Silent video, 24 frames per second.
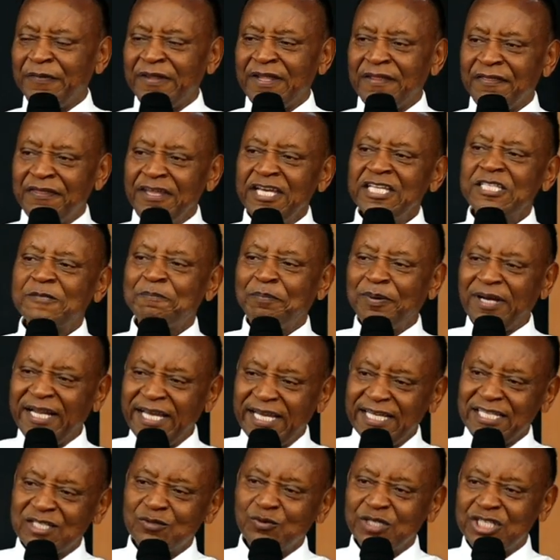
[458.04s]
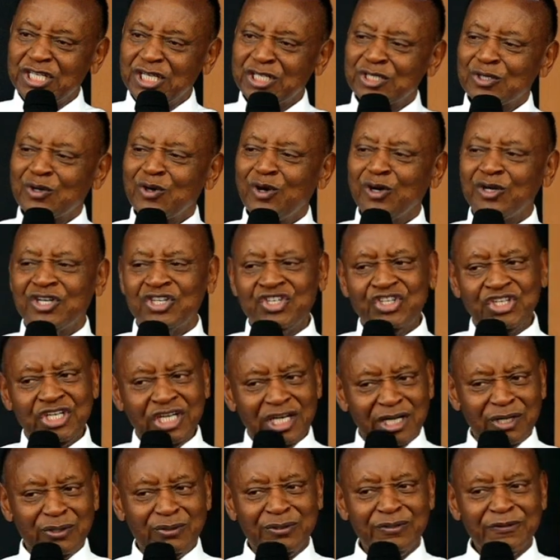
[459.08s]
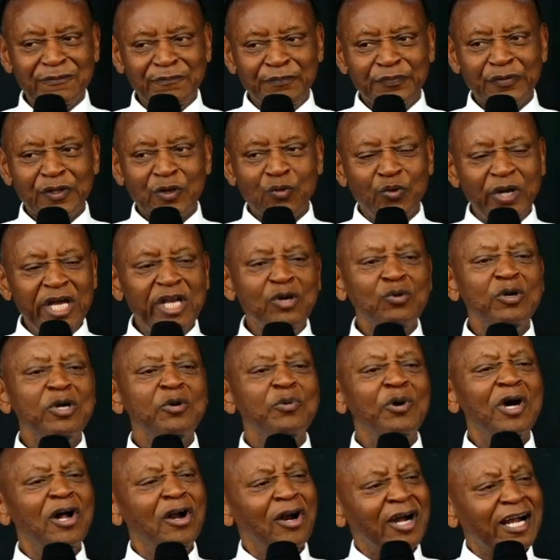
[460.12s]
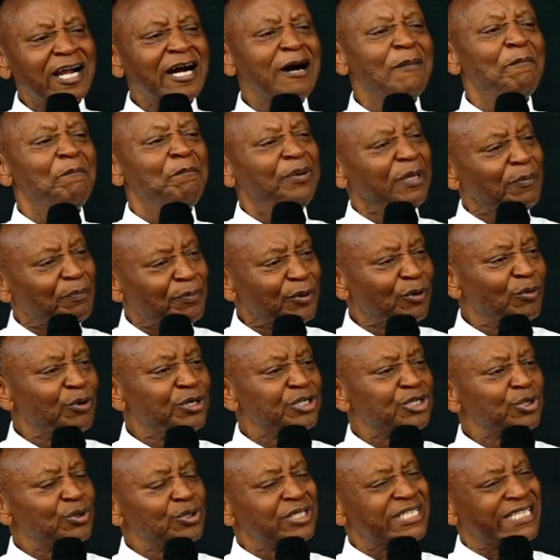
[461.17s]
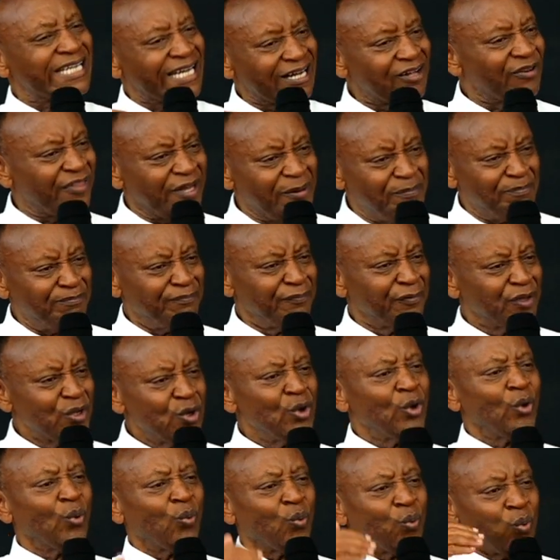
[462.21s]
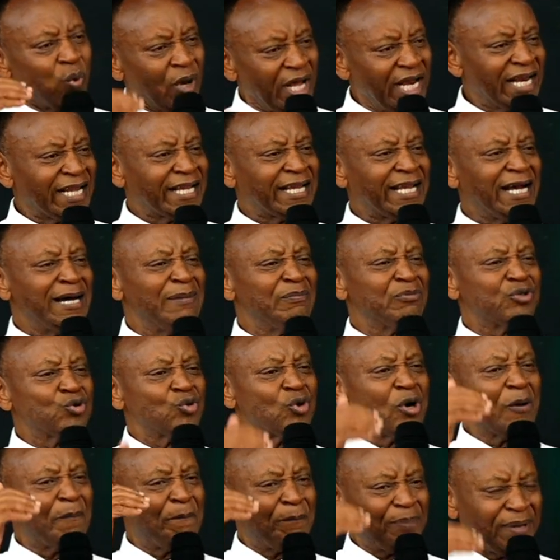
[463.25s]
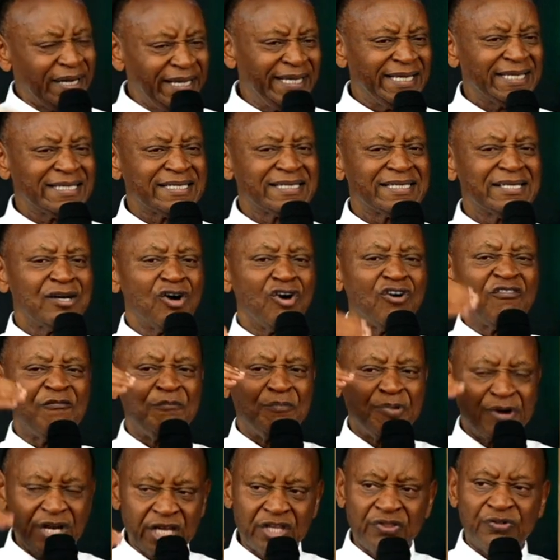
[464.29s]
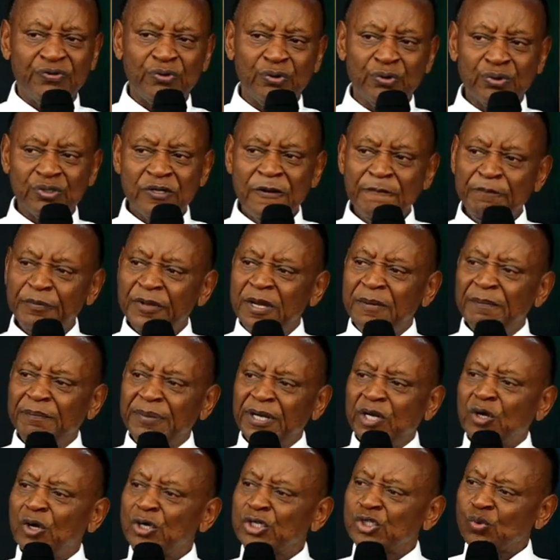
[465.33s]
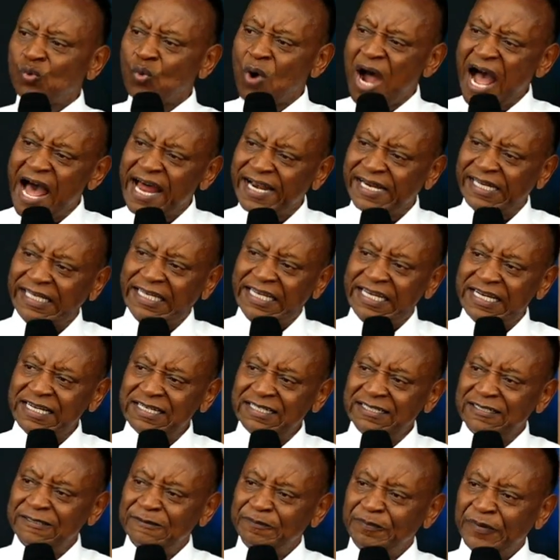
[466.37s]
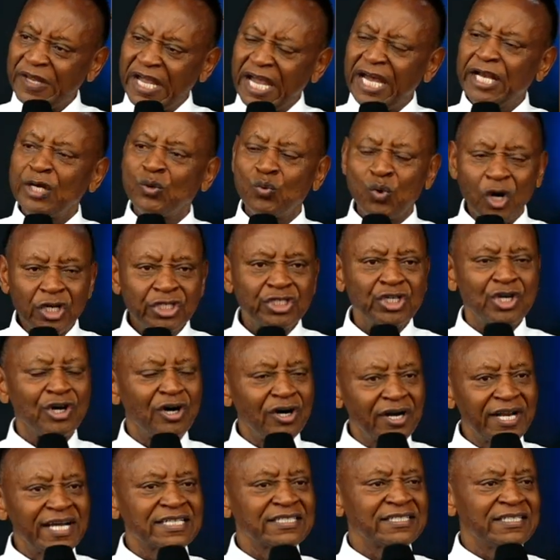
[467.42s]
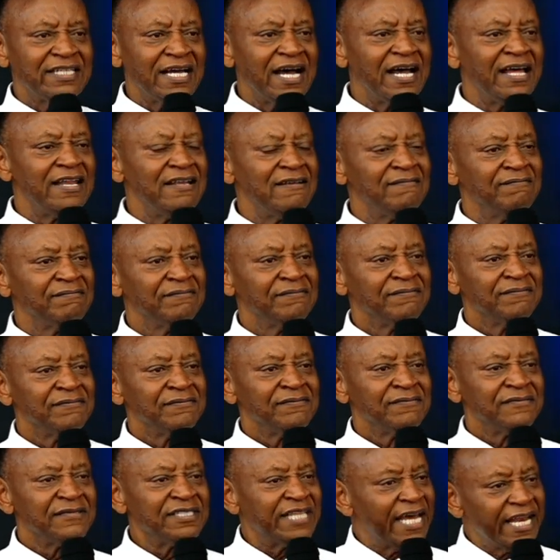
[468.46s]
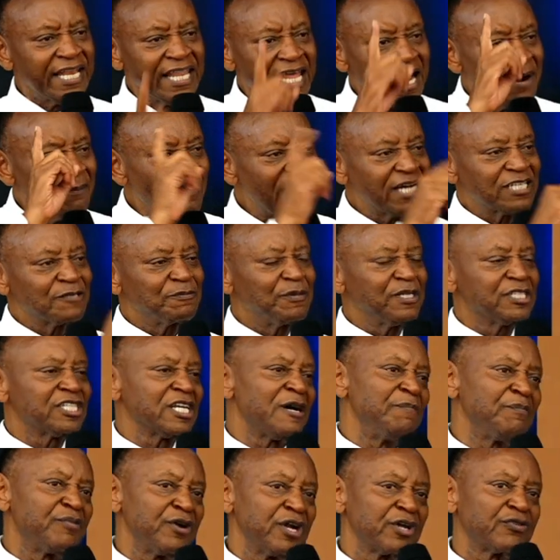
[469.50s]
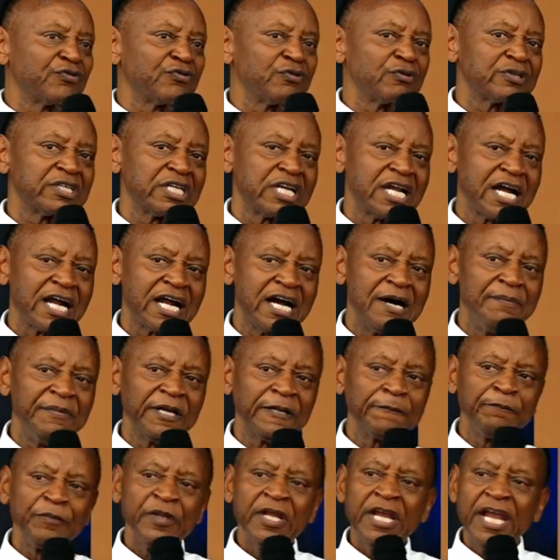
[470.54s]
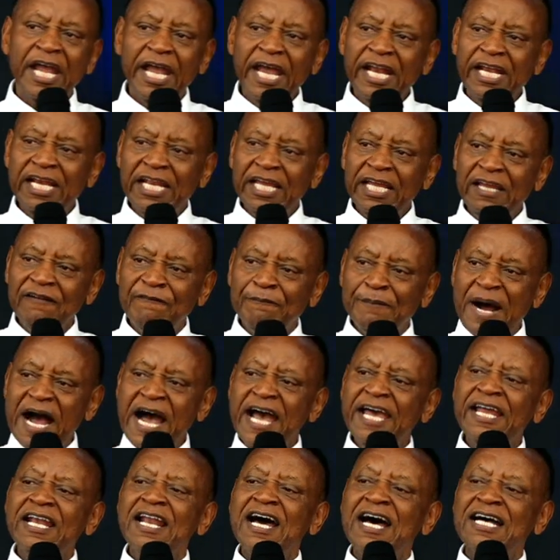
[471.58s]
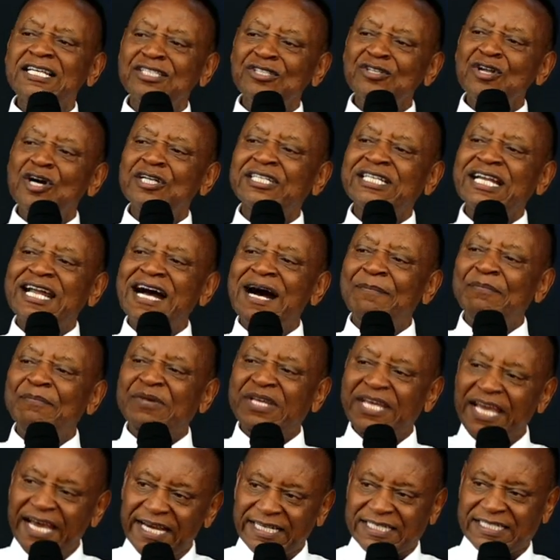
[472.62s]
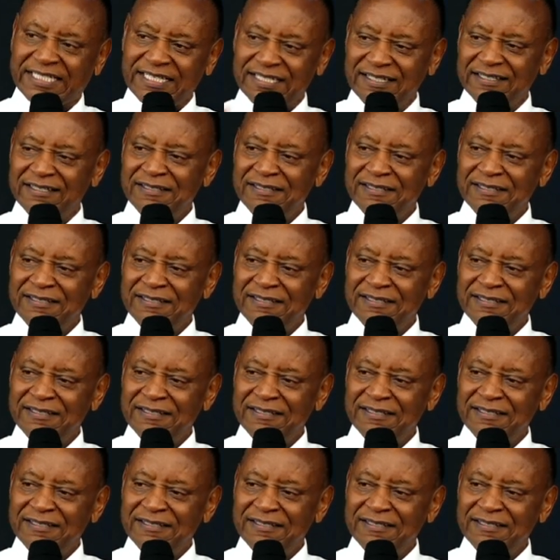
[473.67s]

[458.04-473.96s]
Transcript: this place, which is called Shiloh, when we welcome people, we should tell them, Welcome to a place of breakthrough. Because one year and what God has done, then there must be some breakthroughs that are coming. And if mine has not come yet,